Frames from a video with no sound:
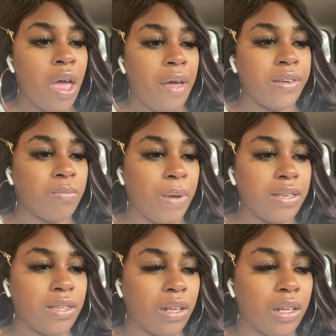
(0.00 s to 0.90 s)
it's
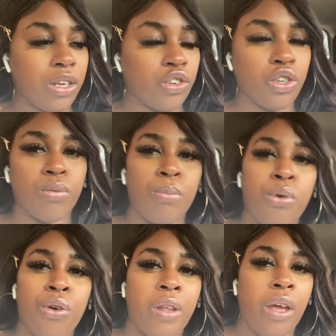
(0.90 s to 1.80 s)
basically just
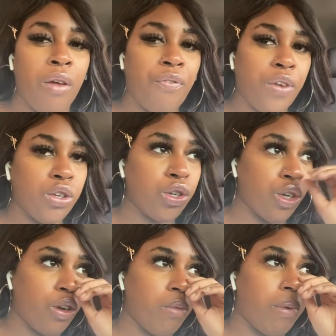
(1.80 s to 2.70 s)
more like
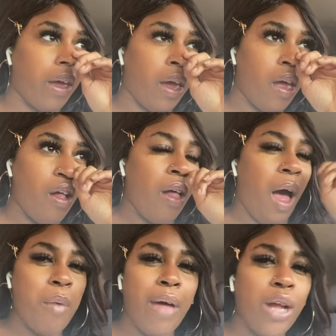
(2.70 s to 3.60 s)
official. But
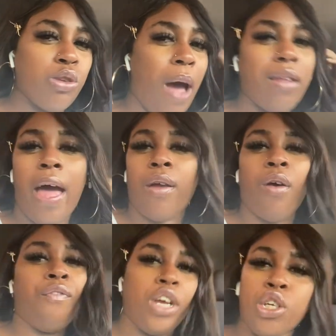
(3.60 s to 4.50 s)
I'm like, do I like
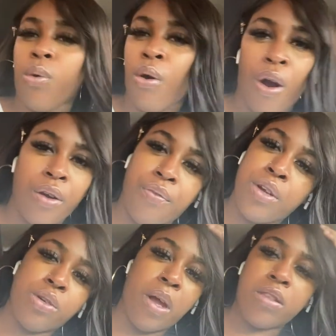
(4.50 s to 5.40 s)
official or
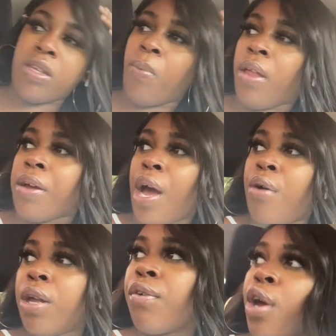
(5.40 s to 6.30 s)
artificial at this point? Like, I
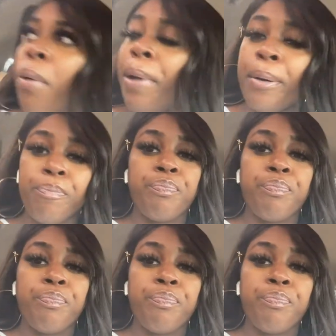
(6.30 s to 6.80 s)
don't even know. But